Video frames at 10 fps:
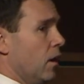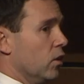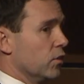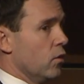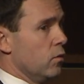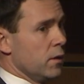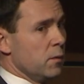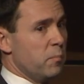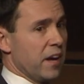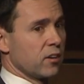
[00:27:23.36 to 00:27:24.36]
although
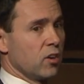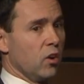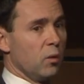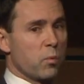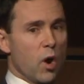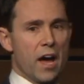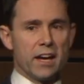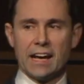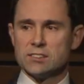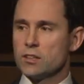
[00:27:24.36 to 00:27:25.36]
Better Call
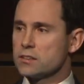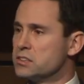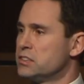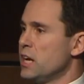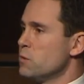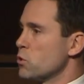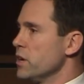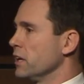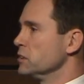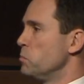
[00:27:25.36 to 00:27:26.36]
Bryan hasn't got the same
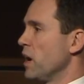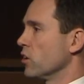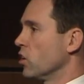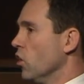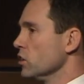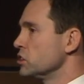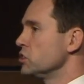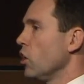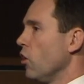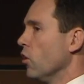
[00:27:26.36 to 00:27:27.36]
ring as Better Call
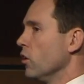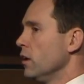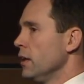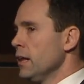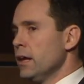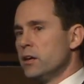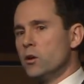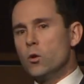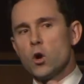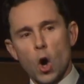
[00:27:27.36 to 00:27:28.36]
Saul, you
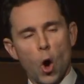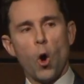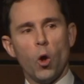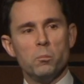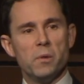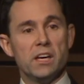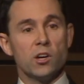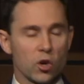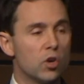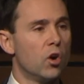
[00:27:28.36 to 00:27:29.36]
know, call me
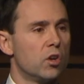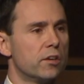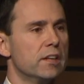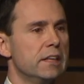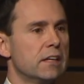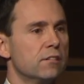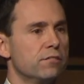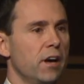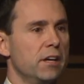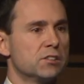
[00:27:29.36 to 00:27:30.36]
or call your legal
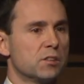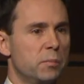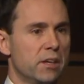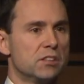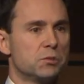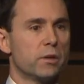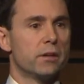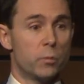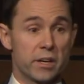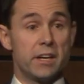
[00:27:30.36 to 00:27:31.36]
advisor because
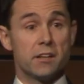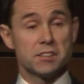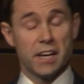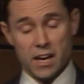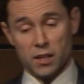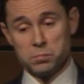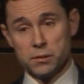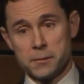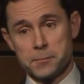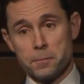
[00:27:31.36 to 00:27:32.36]
we're, we're here to help.
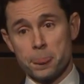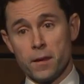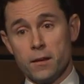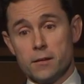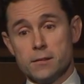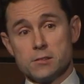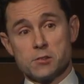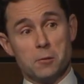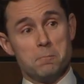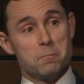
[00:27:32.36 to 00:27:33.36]

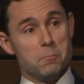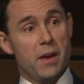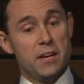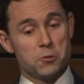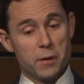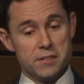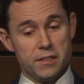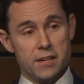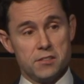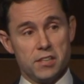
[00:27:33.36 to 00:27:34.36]
So May
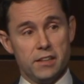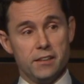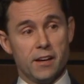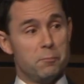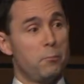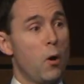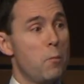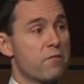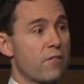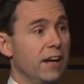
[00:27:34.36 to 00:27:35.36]
2018 and
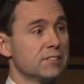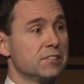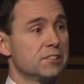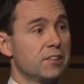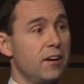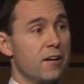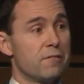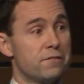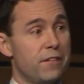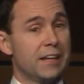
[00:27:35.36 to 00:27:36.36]
Pope Francis are
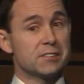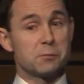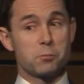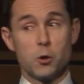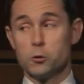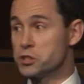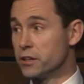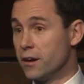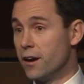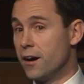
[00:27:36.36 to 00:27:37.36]
fast
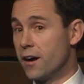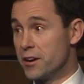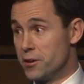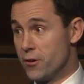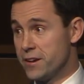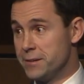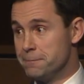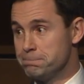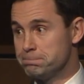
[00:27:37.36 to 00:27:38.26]
approaching. Are you ready?